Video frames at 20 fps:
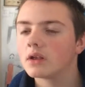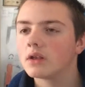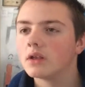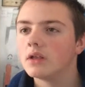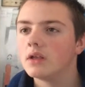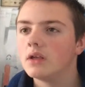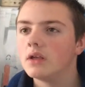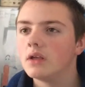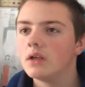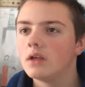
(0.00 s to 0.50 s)

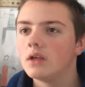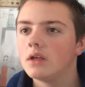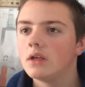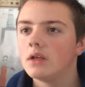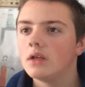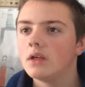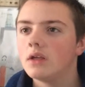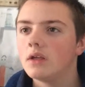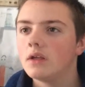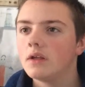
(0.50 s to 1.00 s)

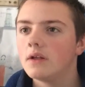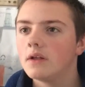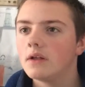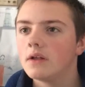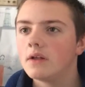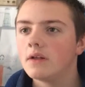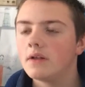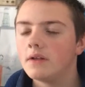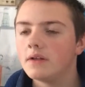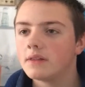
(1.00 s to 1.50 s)

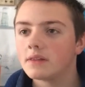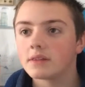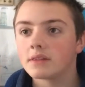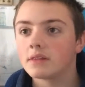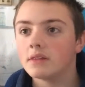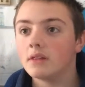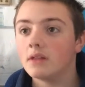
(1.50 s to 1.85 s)
[no speech]